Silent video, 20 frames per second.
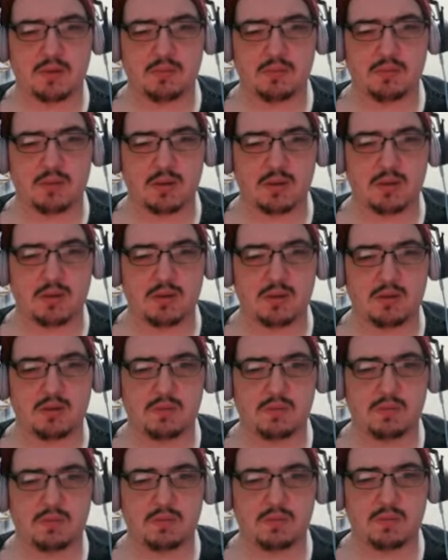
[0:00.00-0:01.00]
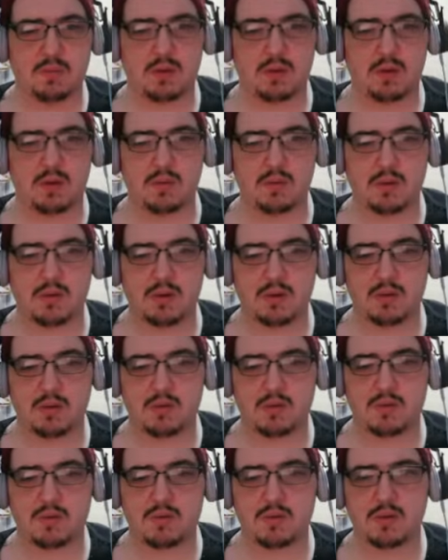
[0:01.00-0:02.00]
Hello? There we go.
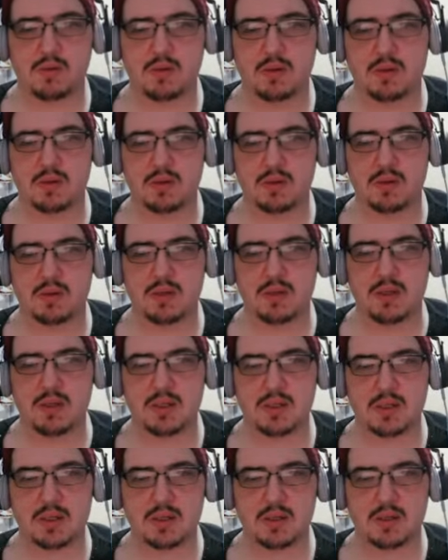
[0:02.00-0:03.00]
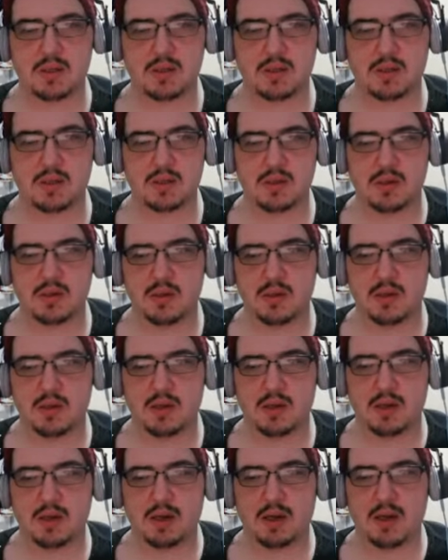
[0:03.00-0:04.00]
I'm like, wait a second.
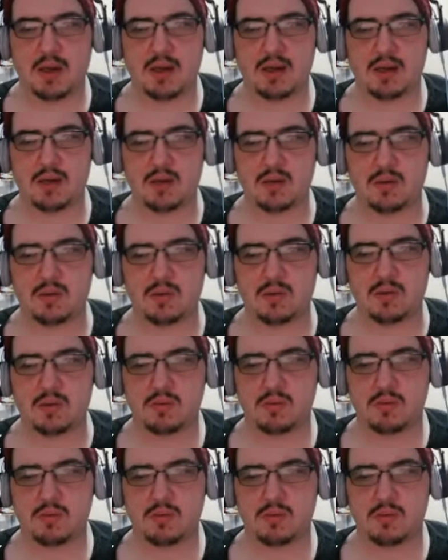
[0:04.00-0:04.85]
I know.